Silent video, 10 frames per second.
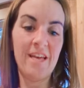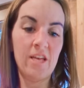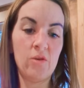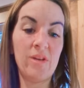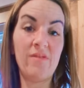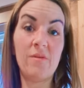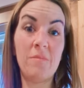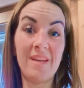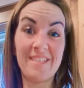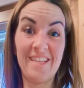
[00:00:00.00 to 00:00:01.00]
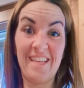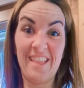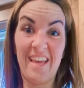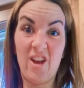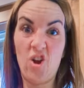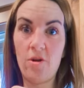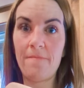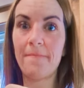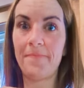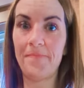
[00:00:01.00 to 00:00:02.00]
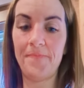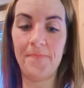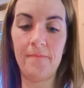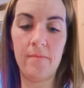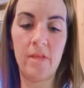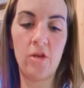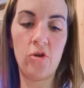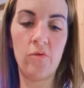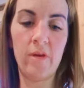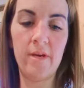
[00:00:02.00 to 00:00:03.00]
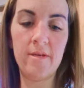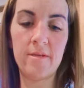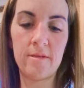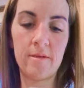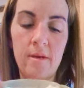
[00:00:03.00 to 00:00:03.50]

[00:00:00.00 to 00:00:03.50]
You can even mix it in there. But then you do this.